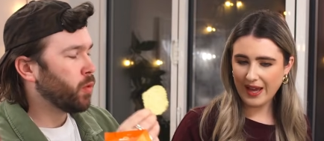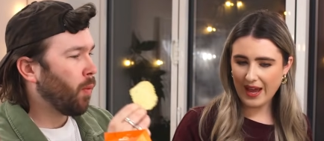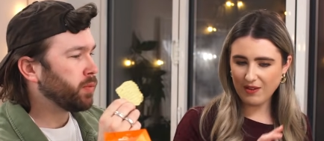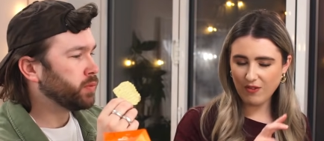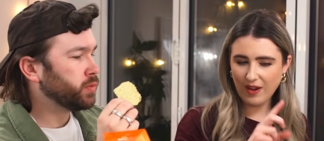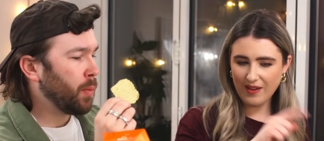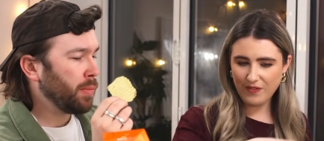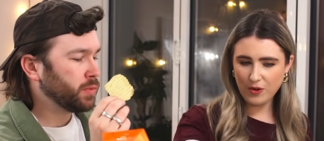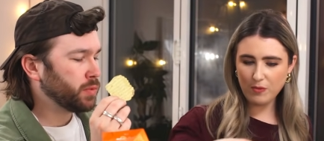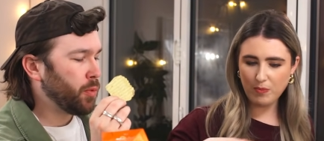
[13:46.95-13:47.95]
Speaker 1: Okay, if
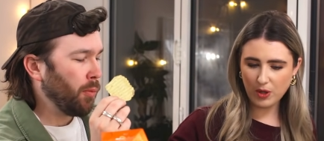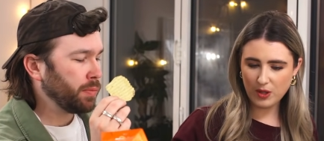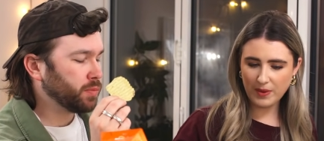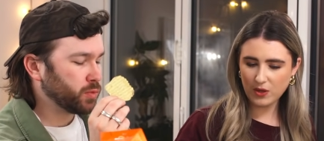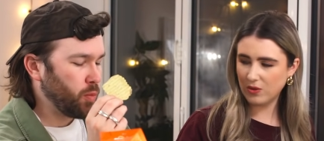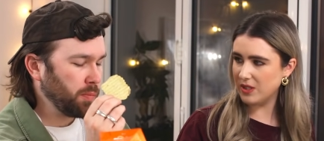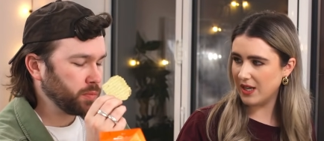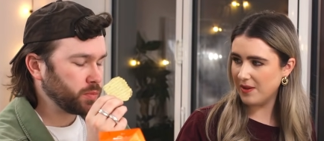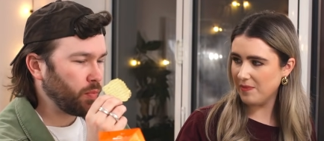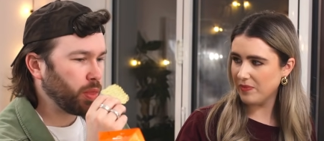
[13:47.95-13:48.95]
you put them in
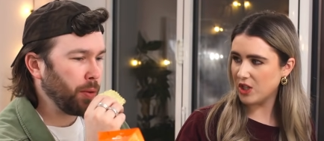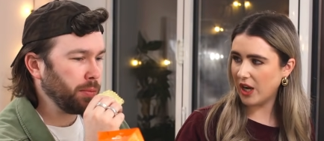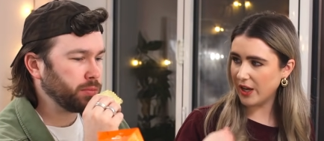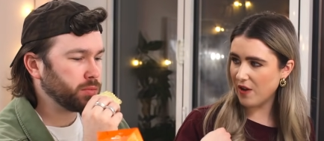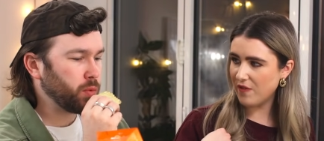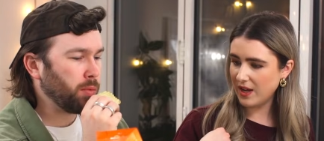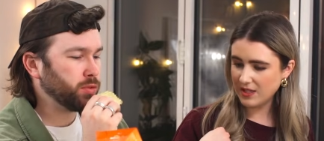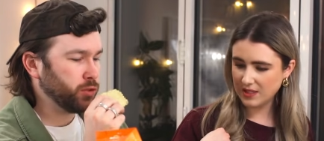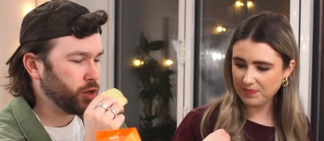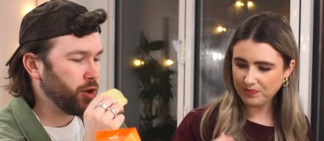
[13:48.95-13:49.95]
order, shall I go first?
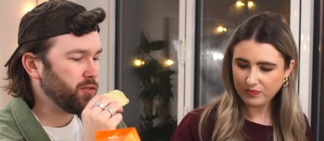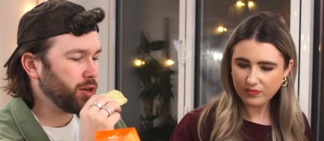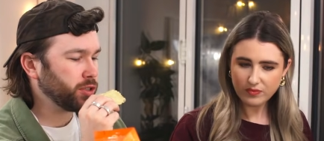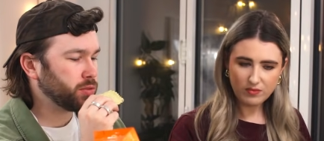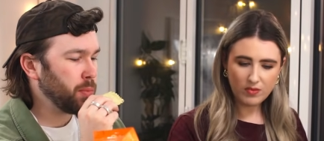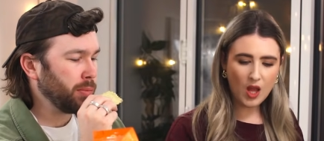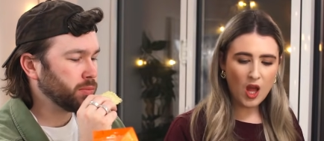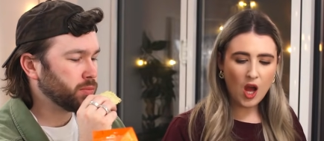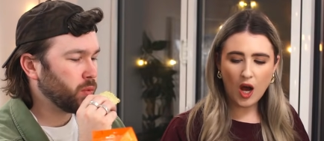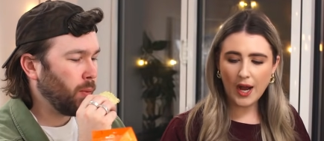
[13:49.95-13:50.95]
Speaker 2: You go first.
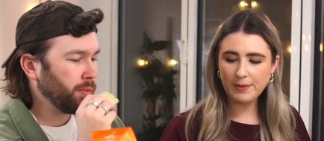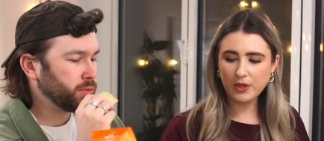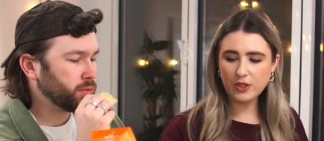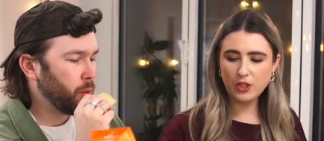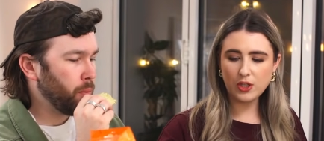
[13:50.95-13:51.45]
Speaker 1: I'm going